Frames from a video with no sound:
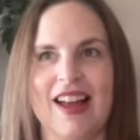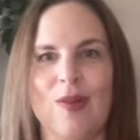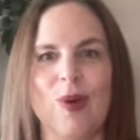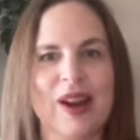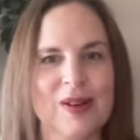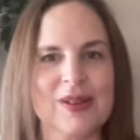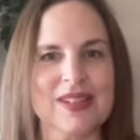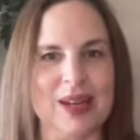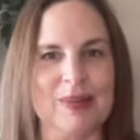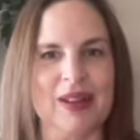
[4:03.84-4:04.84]
what I will
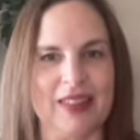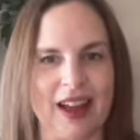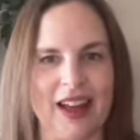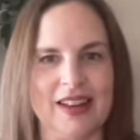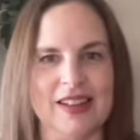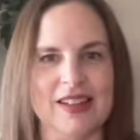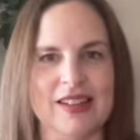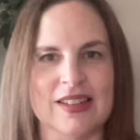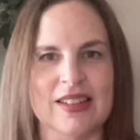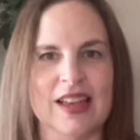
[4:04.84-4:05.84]
say about that
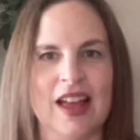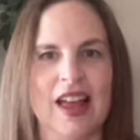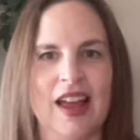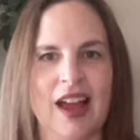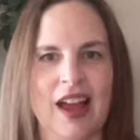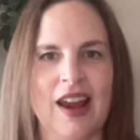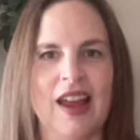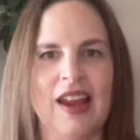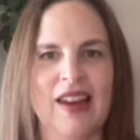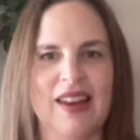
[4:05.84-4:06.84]
is, had
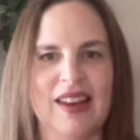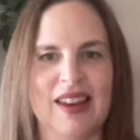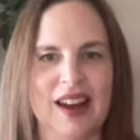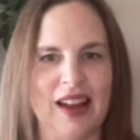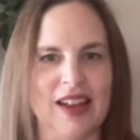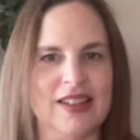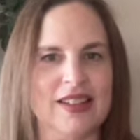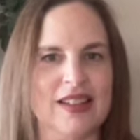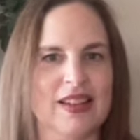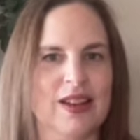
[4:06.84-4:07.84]
I
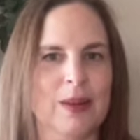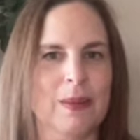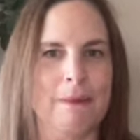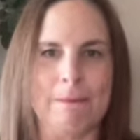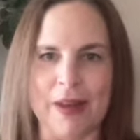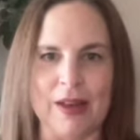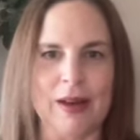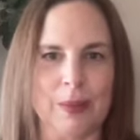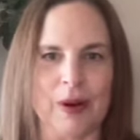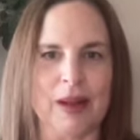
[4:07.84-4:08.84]
not been
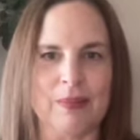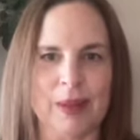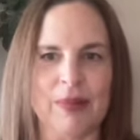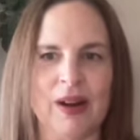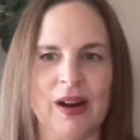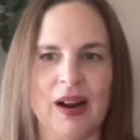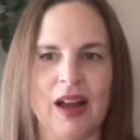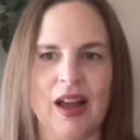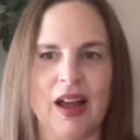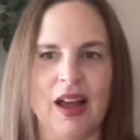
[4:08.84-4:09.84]
a prime member,
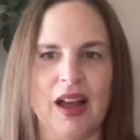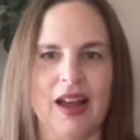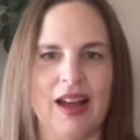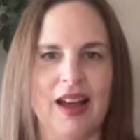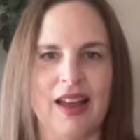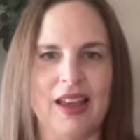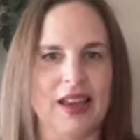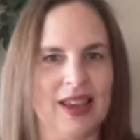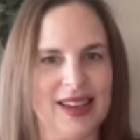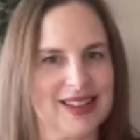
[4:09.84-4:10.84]
I
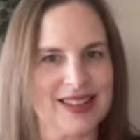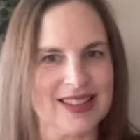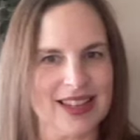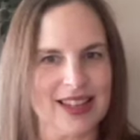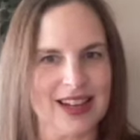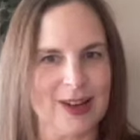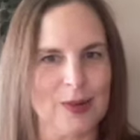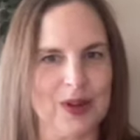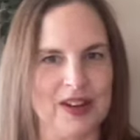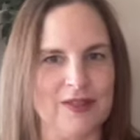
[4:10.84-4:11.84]
can't say that I
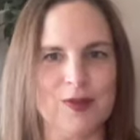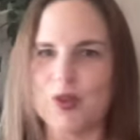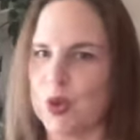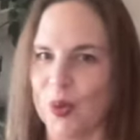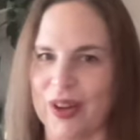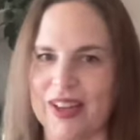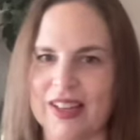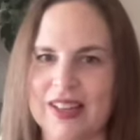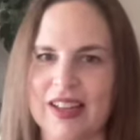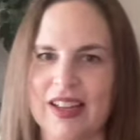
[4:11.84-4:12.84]
would have
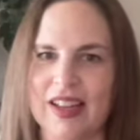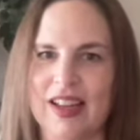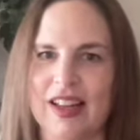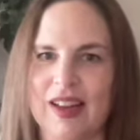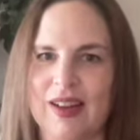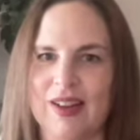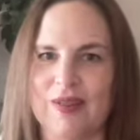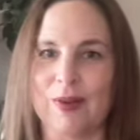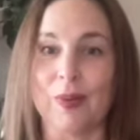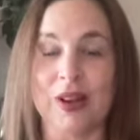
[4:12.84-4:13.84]
joined
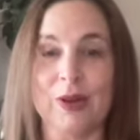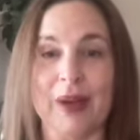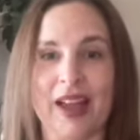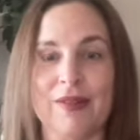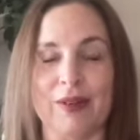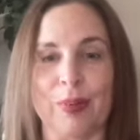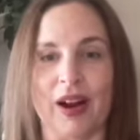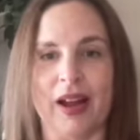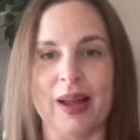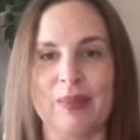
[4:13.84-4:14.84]
for what you pay for
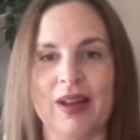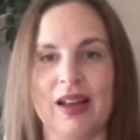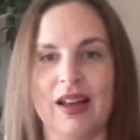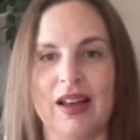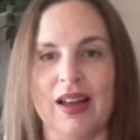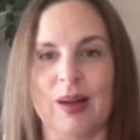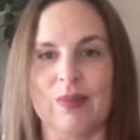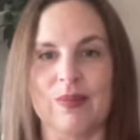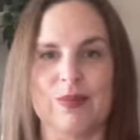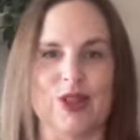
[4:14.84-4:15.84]
prime
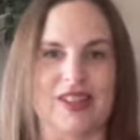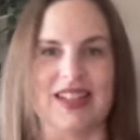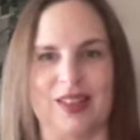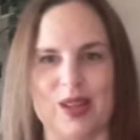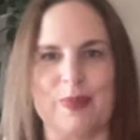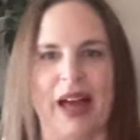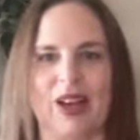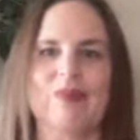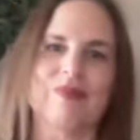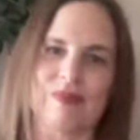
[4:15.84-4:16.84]
um, just to get this back.